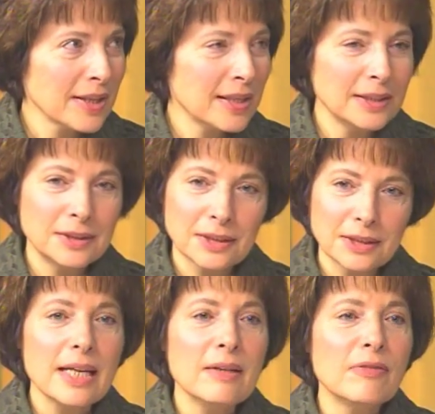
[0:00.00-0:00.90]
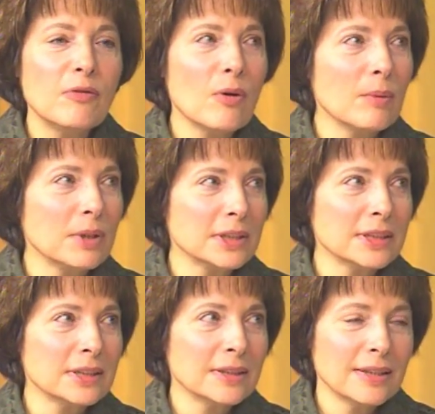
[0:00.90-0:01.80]
They just inform
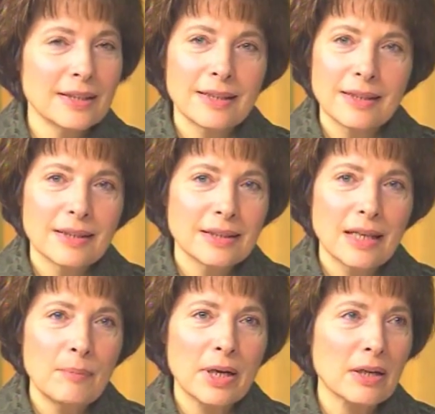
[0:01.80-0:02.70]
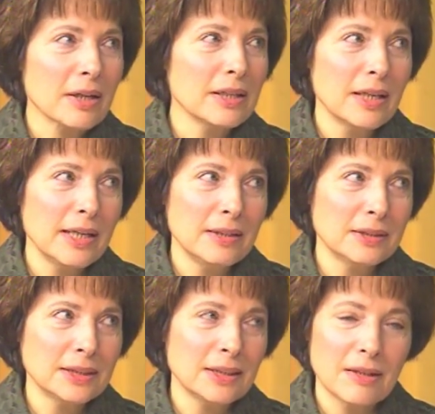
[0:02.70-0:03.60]
us about our
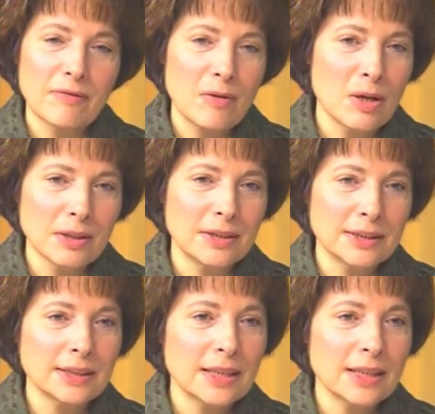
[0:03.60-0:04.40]
clayness and our fallenness.